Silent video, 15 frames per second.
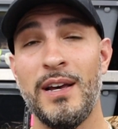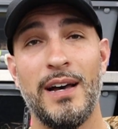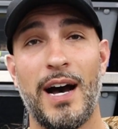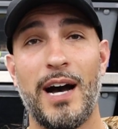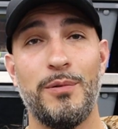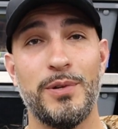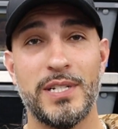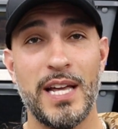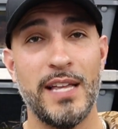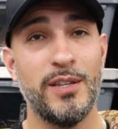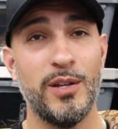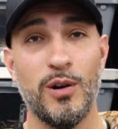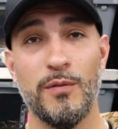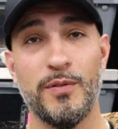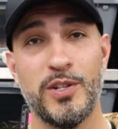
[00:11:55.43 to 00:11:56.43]
I will send
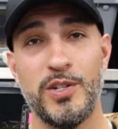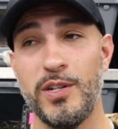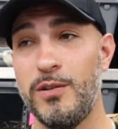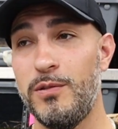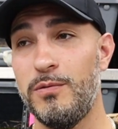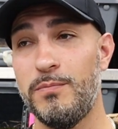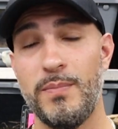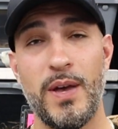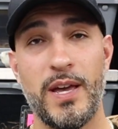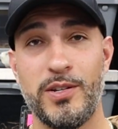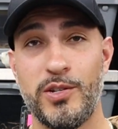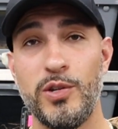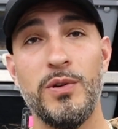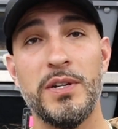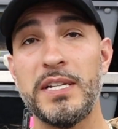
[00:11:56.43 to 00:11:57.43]
it over to you as
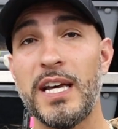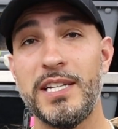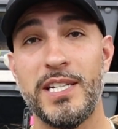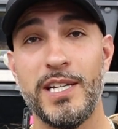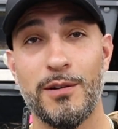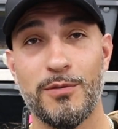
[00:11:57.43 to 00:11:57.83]
soon as I see